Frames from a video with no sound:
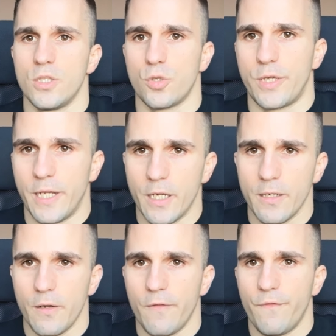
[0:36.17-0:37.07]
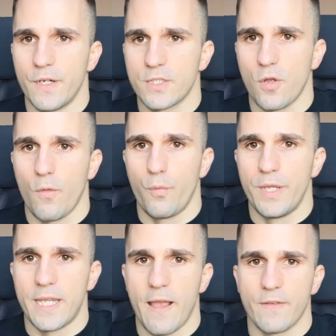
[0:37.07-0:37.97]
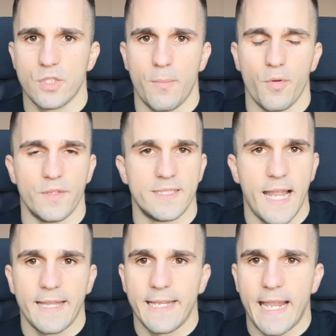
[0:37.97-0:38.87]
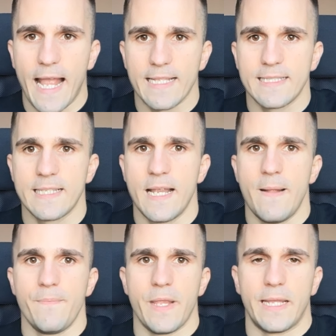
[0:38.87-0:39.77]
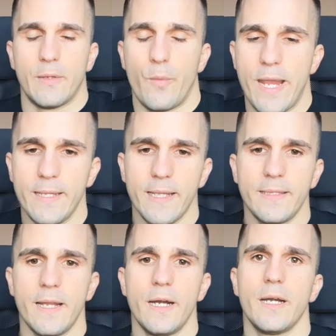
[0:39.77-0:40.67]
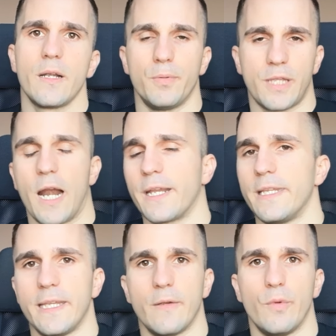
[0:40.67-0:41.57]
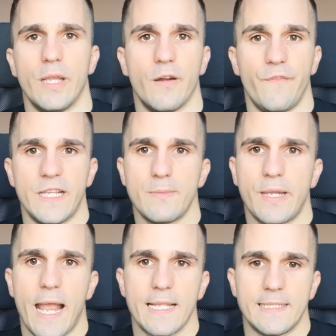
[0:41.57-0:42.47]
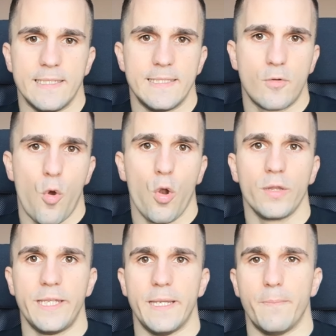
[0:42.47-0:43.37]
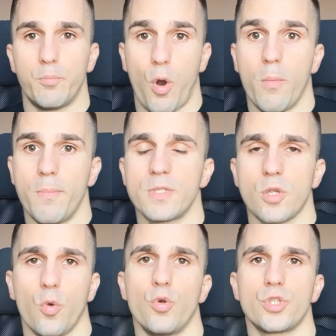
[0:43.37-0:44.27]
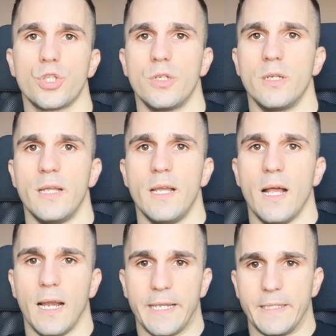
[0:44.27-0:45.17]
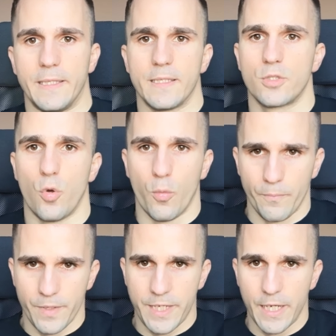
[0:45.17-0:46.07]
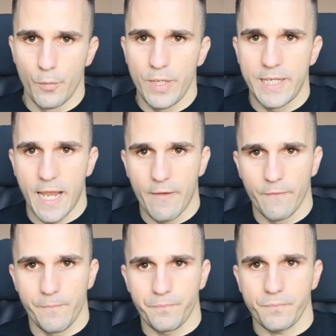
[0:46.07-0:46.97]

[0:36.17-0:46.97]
So here, first off, we have some of the static ads. And the way that they're targeting with their Facebook ads is called the problem solution lead. So here we have